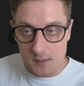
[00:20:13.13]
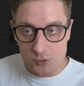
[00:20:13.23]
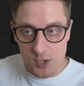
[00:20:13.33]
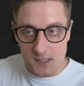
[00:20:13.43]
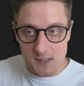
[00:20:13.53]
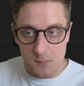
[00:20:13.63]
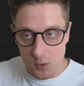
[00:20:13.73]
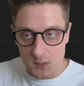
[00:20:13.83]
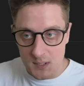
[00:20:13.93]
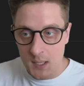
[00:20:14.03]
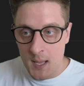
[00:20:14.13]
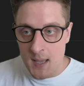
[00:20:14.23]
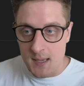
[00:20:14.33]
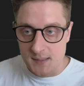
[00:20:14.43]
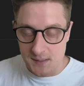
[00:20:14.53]
trained the model.
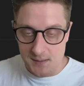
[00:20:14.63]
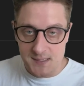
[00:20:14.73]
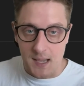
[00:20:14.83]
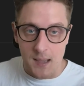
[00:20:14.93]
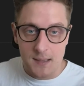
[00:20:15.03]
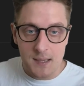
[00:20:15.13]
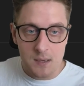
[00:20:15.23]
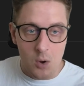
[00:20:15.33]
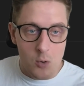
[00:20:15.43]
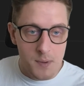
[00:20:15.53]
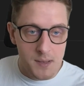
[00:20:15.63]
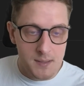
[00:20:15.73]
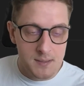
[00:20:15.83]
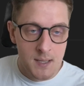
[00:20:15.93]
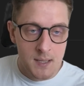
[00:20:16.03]
As you can see, I can open
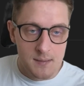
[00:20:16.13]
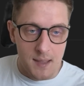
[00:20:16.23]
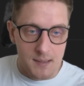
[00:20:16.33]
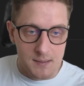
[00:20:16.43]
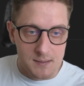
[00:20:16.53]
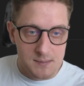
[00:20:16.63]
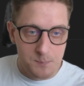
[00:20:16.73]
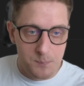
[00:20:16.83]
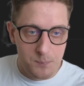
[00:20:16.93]
it, that it's